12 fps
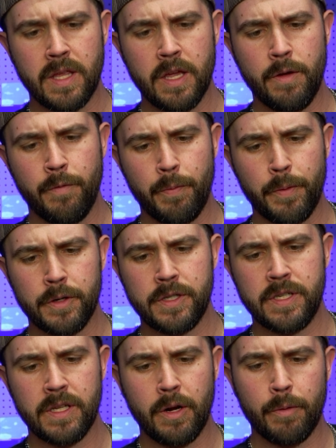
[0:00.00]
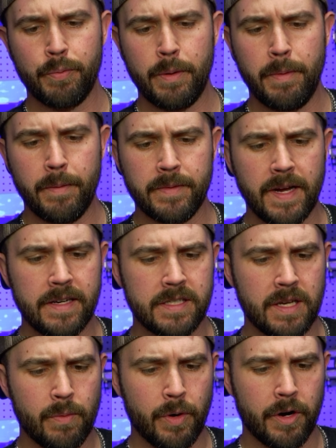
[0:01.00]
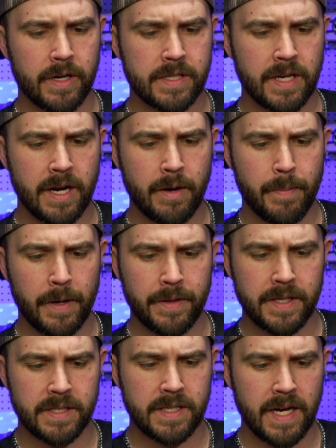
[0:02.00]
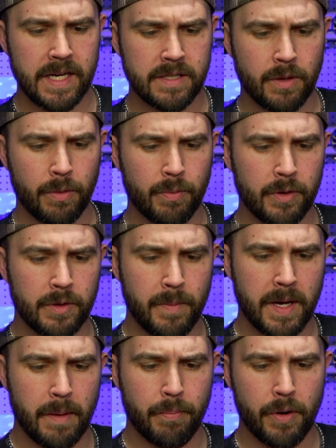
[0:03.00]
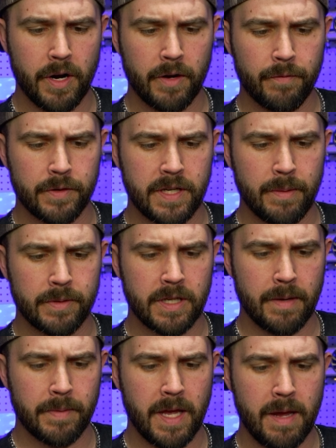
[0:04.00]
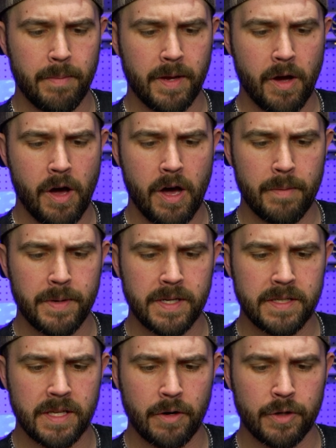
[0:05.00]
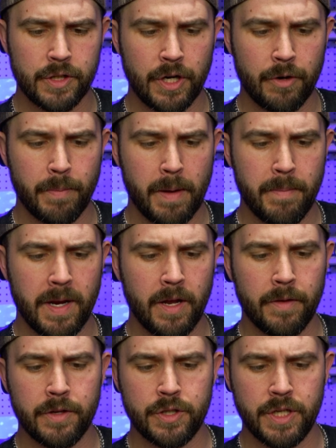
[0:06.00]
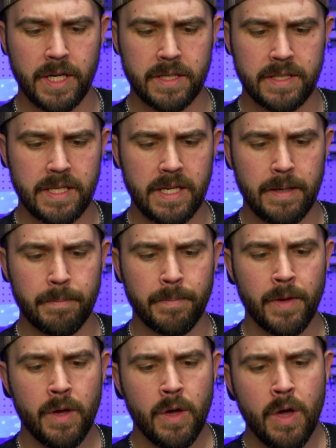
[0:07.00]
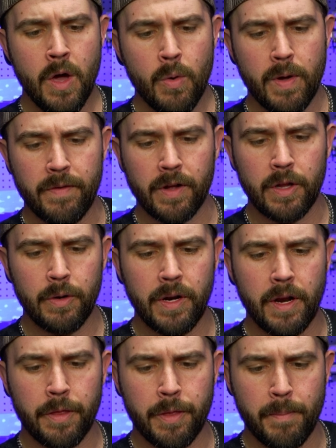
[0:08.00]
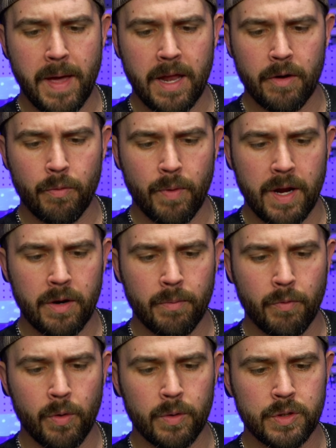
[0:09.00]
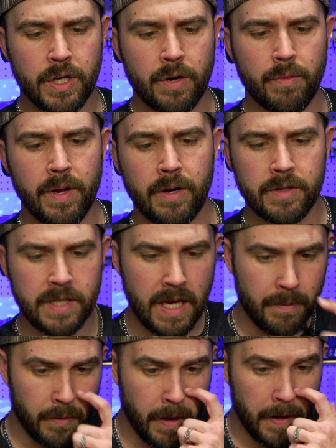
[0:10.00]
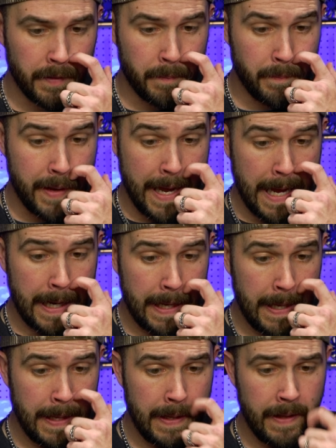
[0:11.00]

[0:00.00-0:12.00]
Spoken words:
thank you for purchasing our premium dice set. We are excited about these dice and thrilled to make a product for tabletop gaming hobbies that are shared by many on the GN team. We have included a thematic random roll generator table on the back